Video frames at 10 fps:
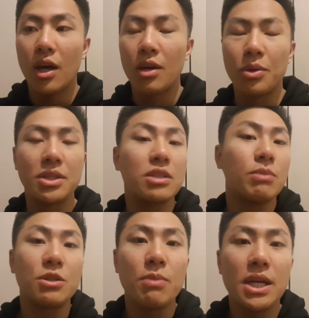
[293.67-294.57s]
you want this
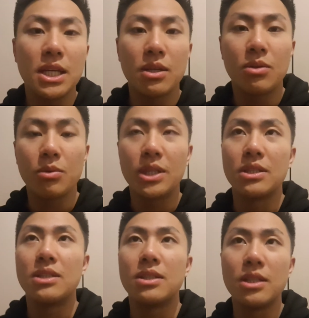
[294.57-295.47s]
much money, or you want
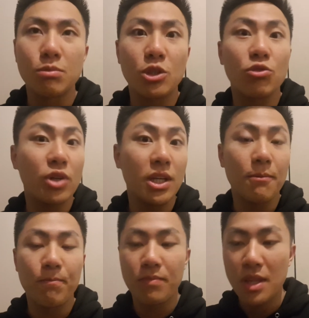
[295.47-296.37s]
this much freedom.